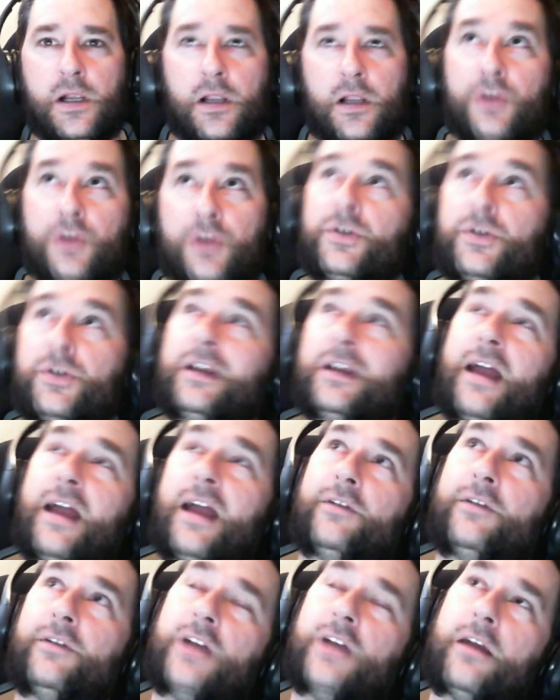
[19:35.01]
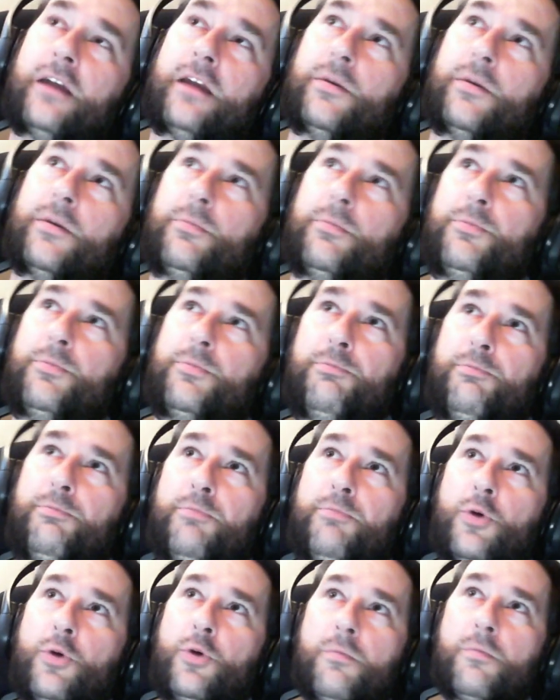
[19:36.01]
so I can have it kind of
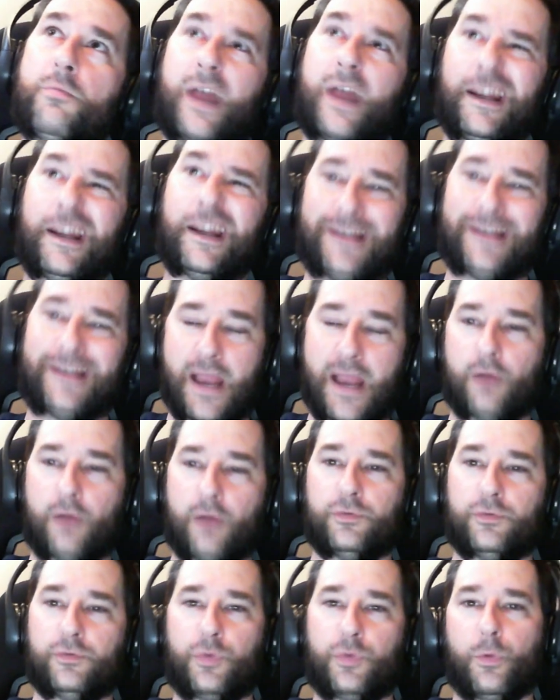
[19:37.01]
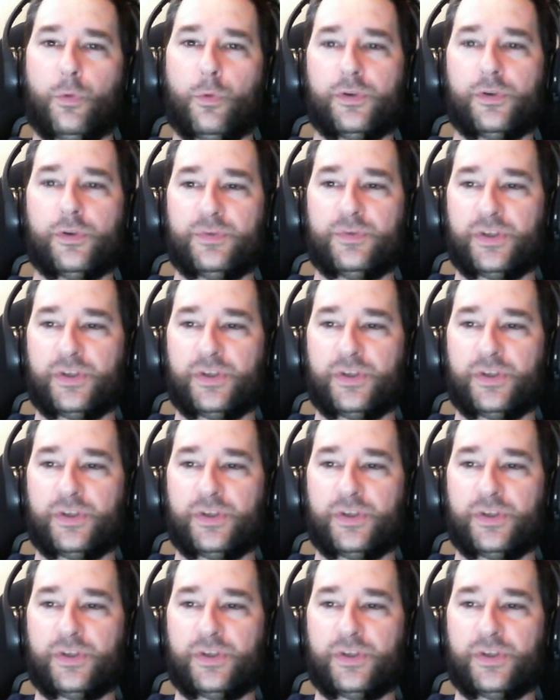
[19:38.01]
boom mic down towards me,